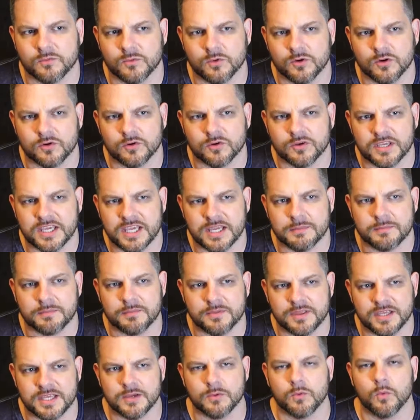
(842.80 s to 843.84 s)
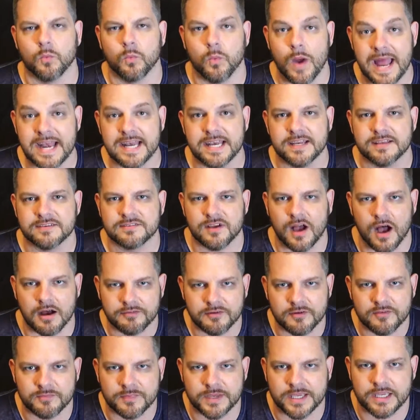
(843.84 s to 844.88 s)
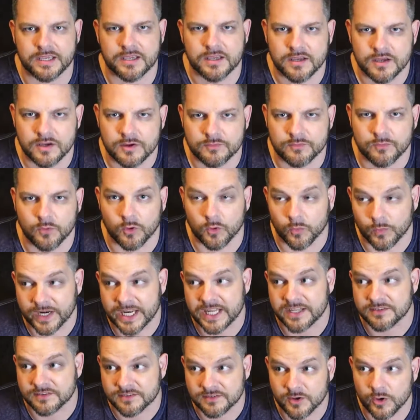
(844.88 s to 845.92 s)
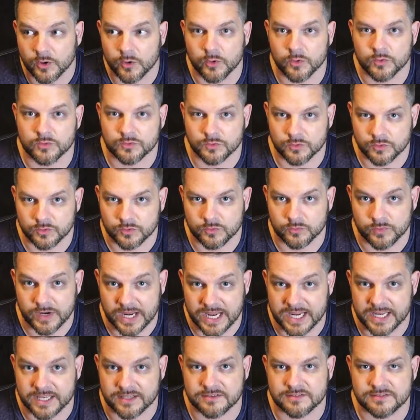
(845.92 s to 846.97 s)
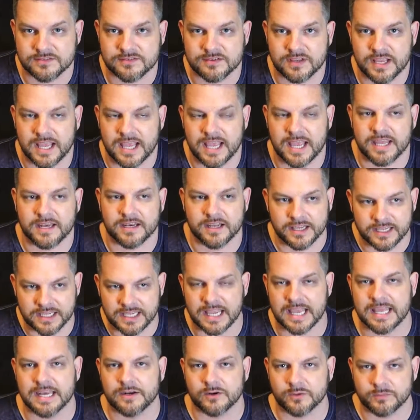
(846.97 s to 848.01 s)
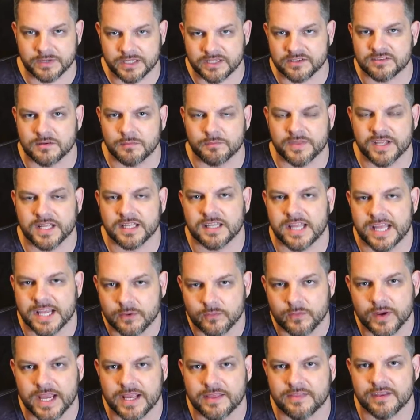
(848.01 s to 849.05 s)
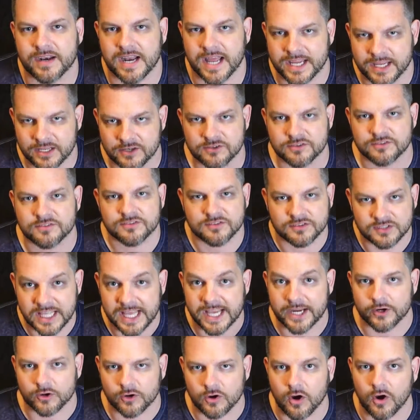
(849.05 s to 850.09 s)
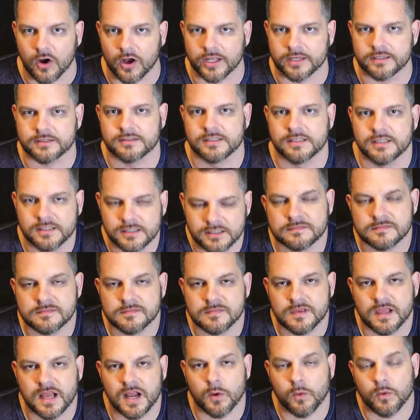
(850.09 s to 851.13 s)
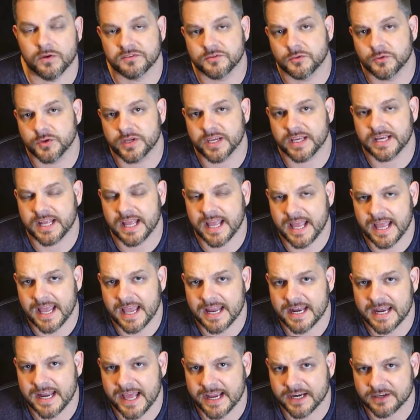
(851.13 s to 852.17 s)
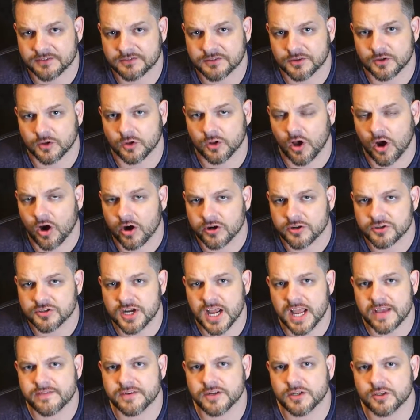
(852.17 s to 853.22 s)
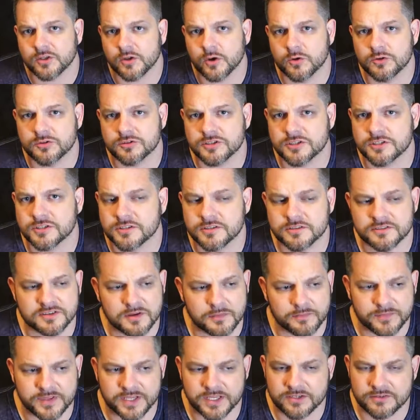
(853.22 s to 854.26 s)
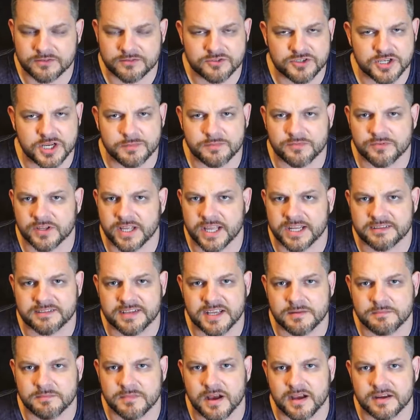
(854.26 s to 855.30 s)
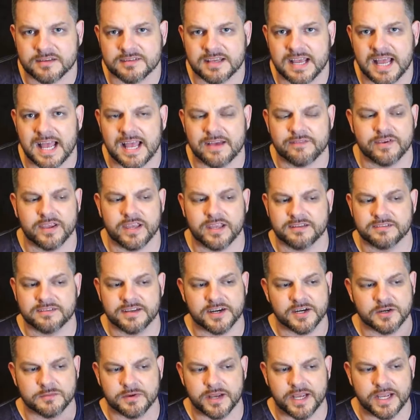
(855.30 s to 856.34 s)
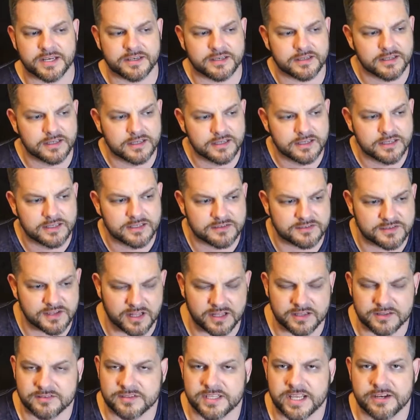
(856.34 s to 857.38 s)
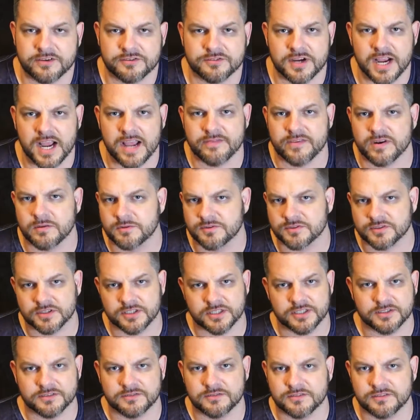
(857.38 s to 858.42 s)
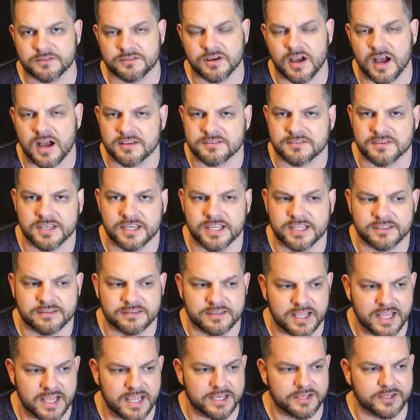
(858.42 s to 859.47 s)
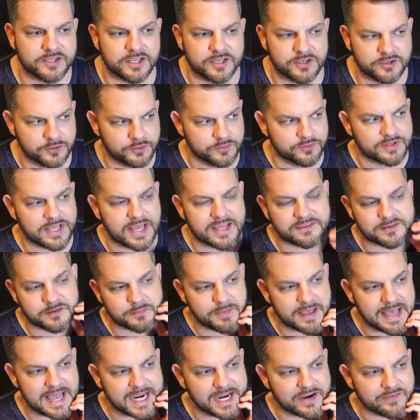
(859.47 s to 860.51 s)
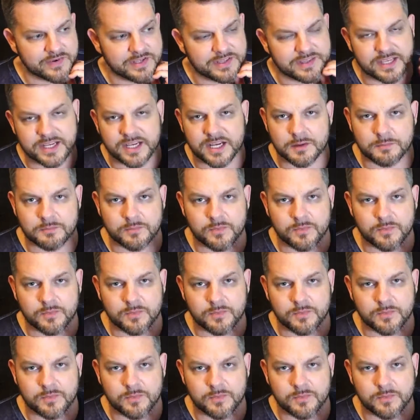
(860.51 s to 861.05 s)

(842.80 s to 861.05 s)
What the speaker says: will keep the wetness off of me for when it snows or rains. And again, it'll be something lightweight that I can just layer on. I want to get an external hard drive enclosure, something cheap for like 10 bucks. I have a terabyte solid state drive that I'm just gonna toss in it and can use that to back everything up.